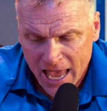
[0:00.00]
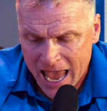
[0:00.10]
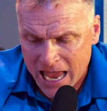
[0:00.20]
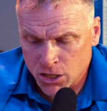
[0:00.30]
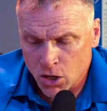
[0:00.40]

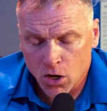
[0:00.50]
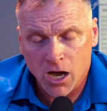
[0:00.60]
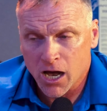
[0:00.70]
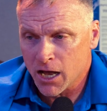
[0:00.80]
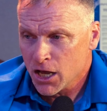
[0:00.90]
and
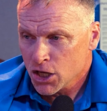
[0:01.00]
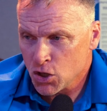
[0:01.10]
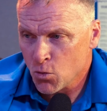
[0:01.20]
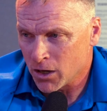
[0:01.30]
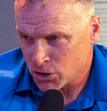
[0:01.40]
uh,
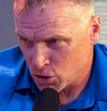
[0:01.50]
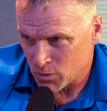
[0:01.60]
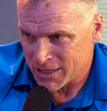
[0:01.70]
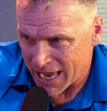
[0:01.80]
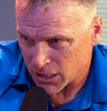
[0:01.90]
you want
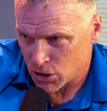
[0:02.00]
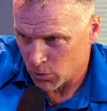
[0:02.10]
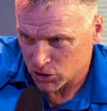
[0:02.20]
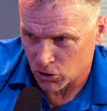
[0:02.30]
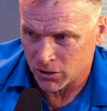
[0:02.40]
to get
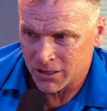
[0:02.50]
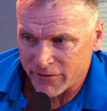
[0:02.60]
to a certain